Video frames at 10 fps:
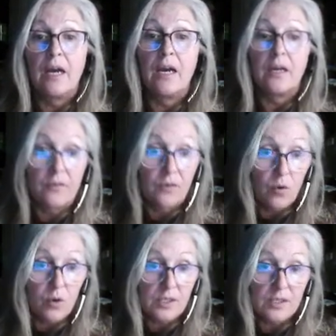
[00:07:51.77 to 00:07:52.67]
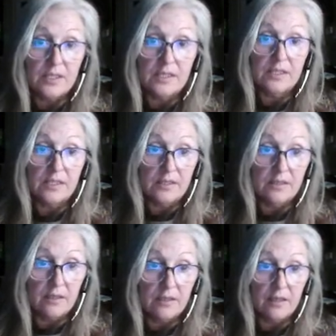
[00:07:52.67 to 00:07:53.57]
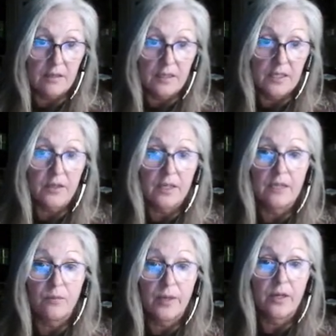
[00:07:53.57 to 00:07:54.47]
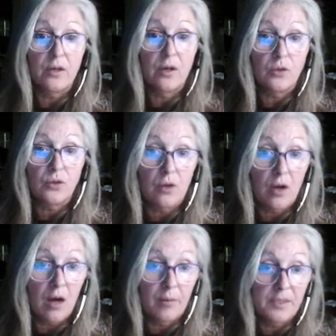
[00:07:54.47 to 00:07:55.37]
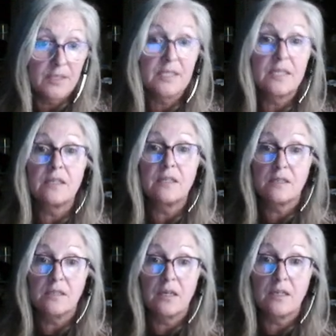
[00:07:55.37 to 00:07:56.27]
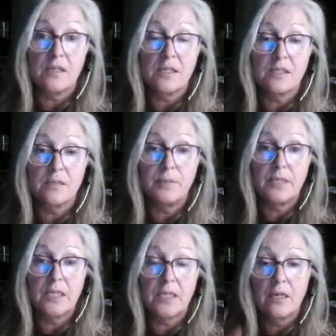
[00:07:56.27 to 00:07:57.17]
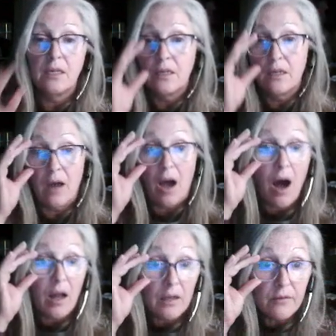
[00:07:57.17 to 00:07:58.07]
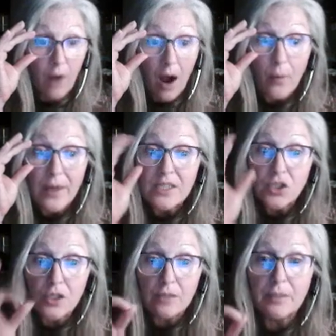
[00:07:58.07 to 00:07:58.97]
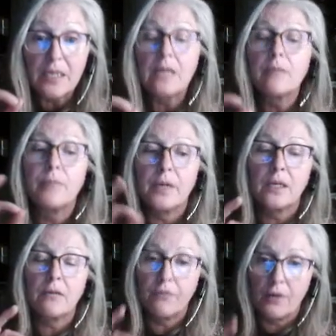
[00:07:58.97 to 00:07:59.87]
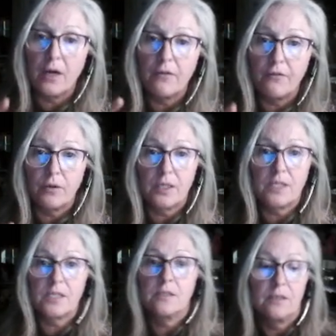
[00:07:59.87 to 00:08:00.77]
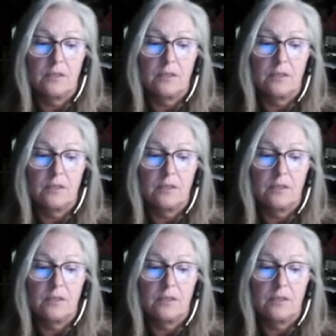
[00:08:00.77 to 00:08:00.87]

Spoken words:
And of course, this is a theory where cultural competency is big. Always should be, but a focus.